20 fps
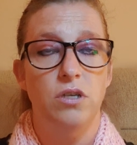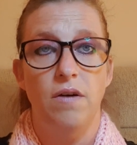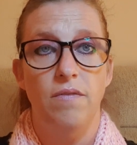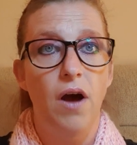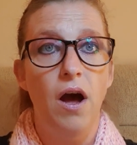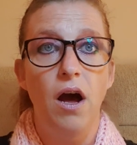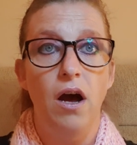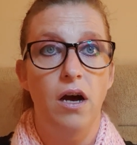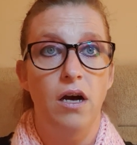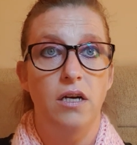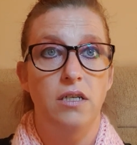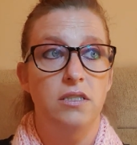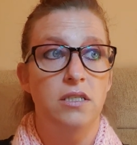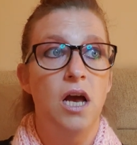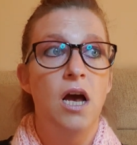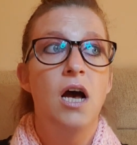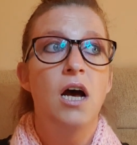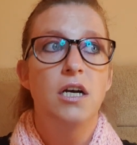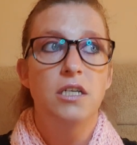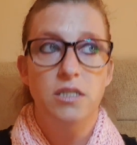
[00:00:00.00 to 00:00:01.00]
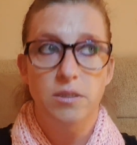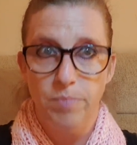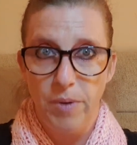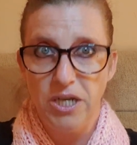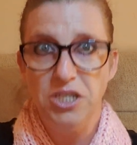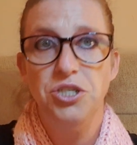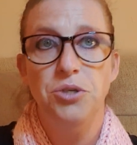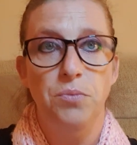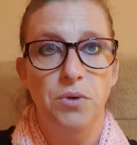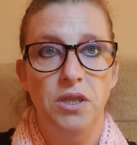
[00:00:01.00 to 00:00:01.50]
I've heard,
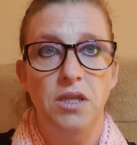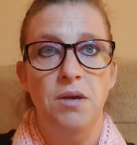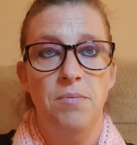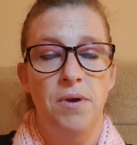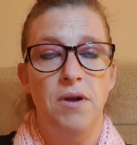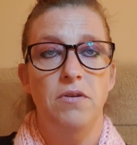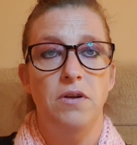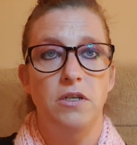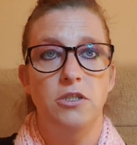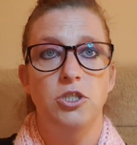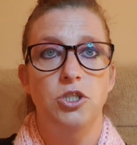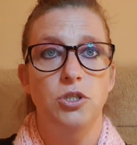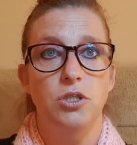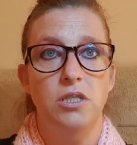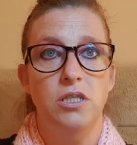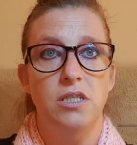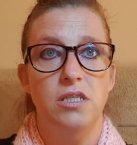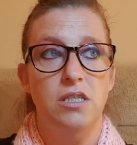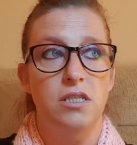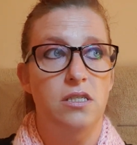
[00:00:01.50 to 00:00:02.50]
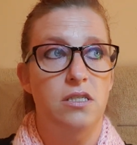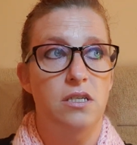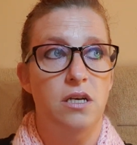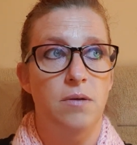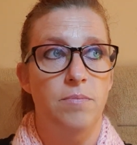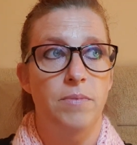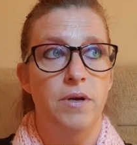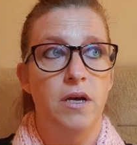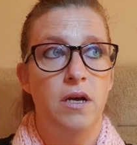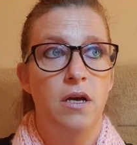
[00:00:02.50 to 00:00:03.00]
especially with the American justice
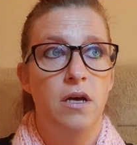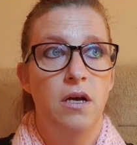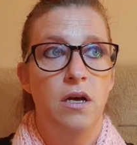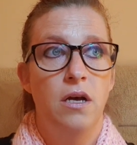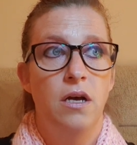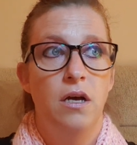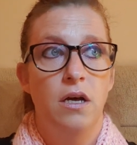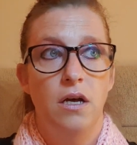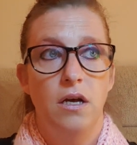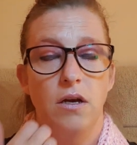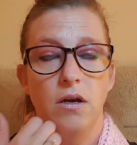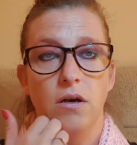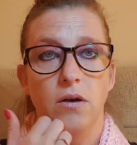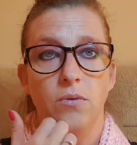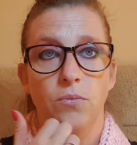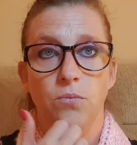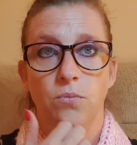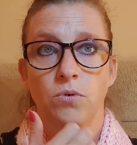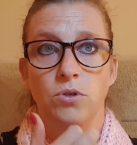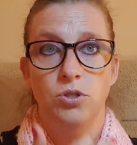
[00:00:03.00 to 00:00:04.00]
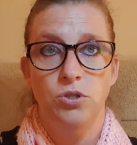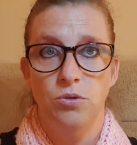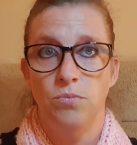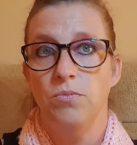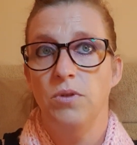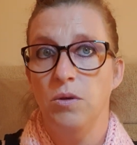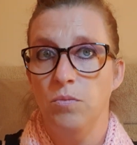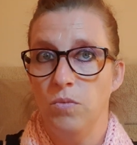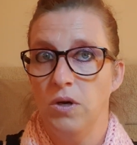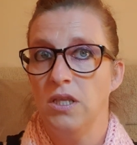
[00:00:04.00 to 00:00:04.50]
system, was
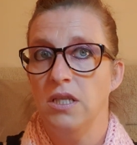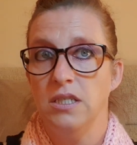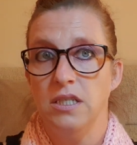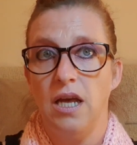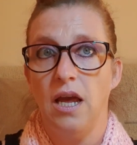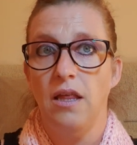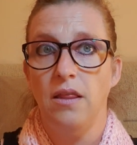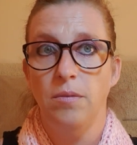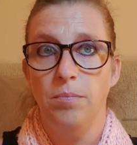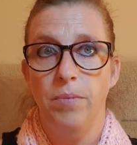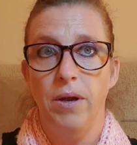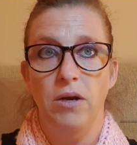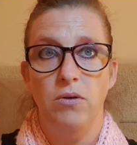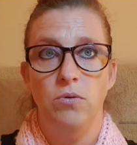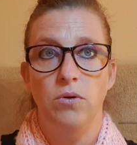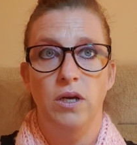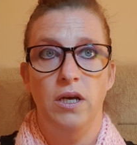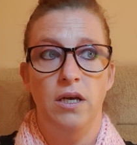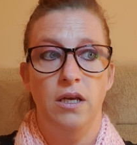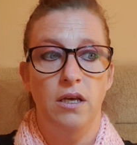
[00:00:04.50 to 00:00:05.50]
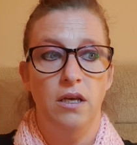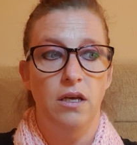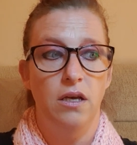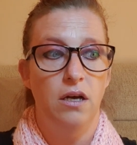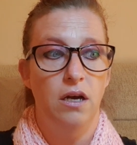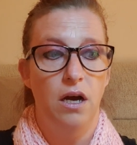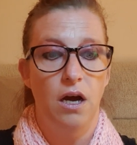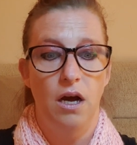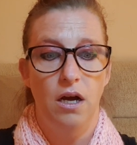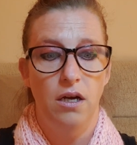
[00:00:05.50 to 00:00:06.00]
something where the death penalty
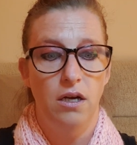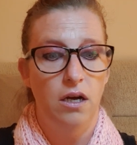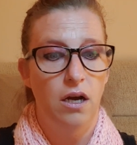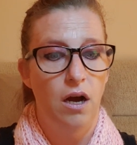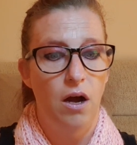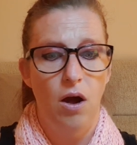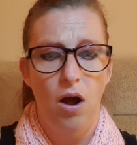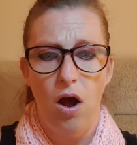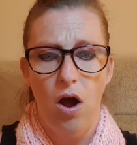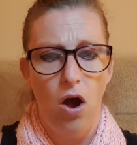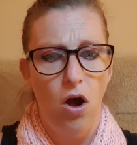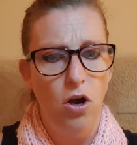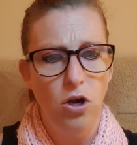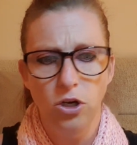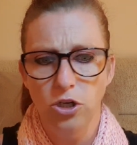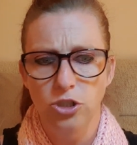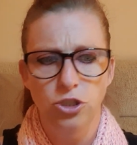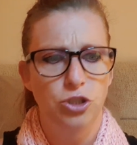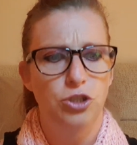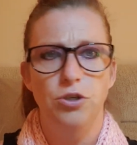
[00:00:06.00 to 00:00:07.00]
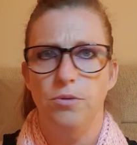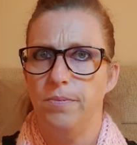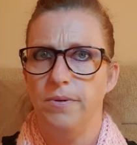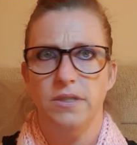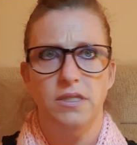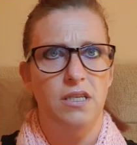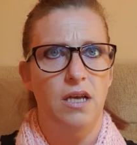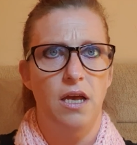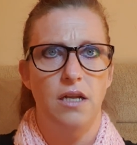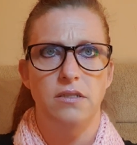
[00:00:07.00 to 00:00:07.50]

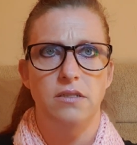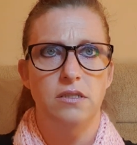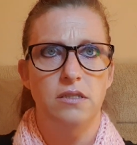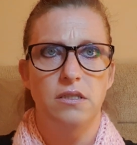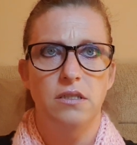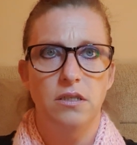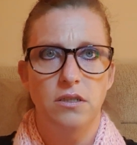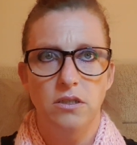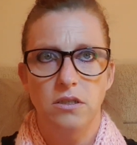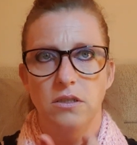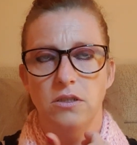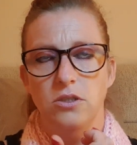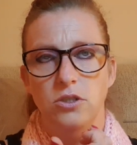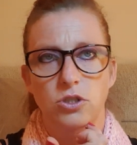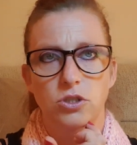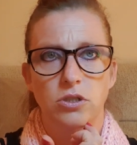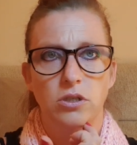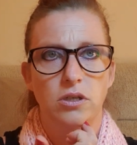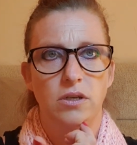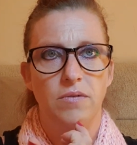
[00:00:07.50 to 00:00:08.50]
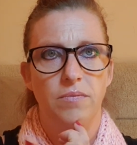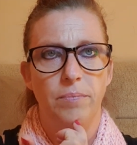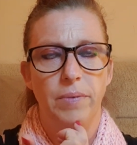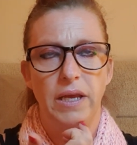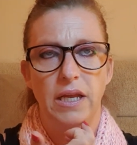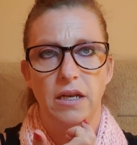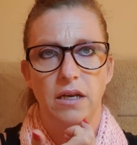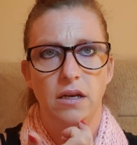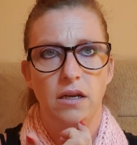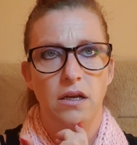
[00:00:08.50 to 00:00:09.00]
100% should have
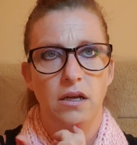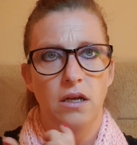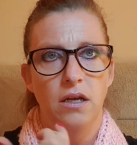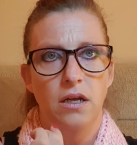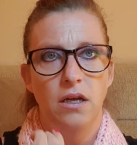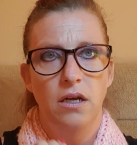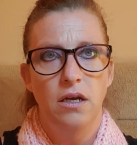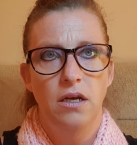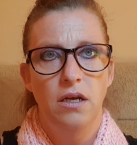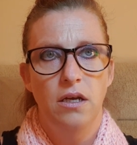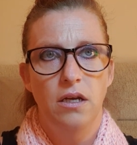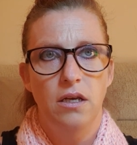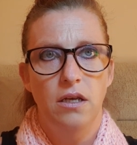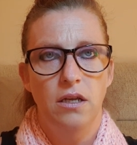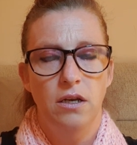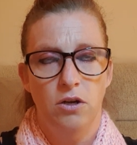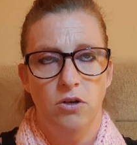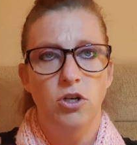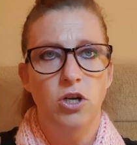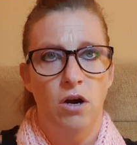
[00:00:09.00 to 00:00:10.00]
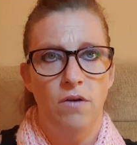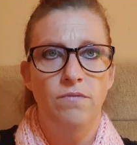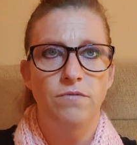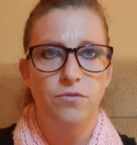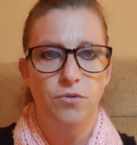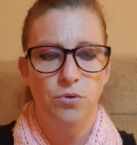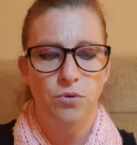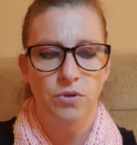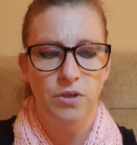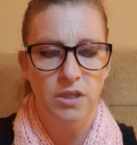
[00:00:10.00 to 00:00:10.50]
been, you know, gone
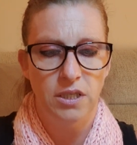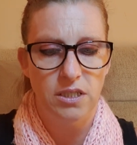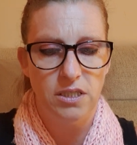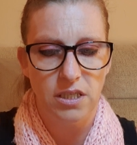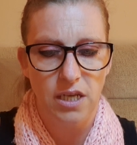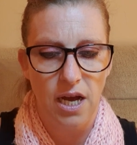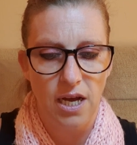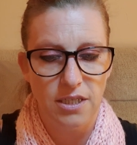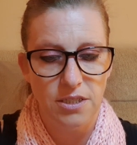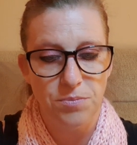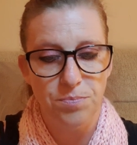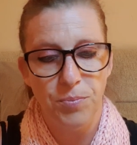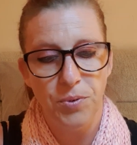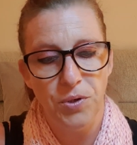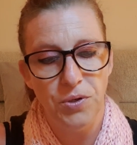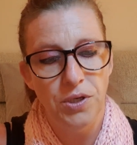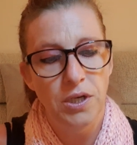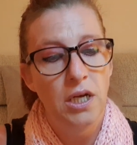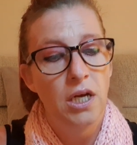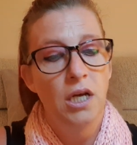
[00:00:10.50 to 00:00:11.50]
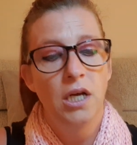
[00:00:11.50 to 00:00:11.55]
for in this case. But